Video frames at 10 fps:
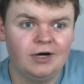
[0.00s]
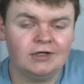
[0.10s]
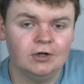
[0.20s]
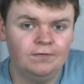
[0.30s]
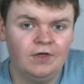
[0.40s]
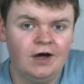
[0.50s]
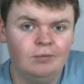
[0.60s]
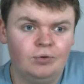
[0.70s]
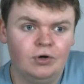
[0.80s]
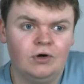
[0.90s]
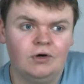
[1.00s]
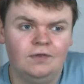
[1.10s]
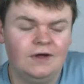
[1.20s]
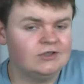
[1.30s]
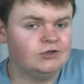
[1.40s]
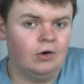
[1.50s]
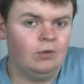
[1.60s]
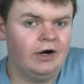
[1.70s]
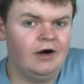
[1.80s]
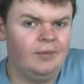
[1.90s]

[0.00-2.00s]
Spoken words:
I'd love that, but that's not what